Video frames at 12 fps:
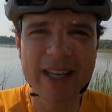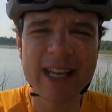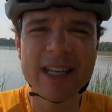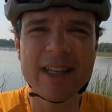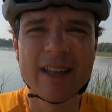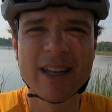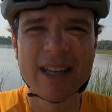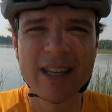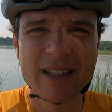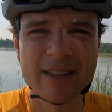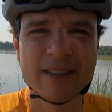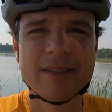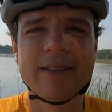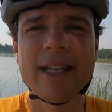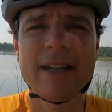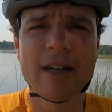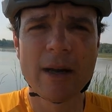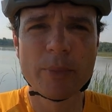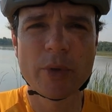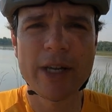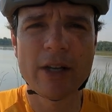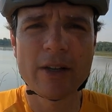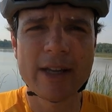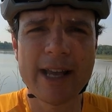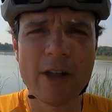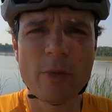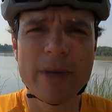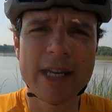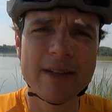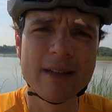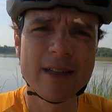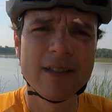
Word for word: then get an upgrade on a helmet,